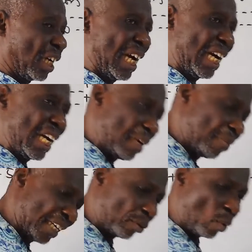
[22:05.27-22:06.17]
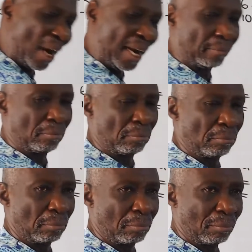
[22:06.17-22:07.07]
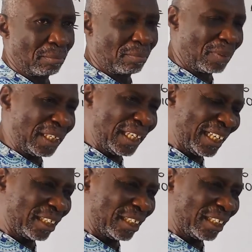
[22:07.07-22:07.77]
the other, eliminate Y. That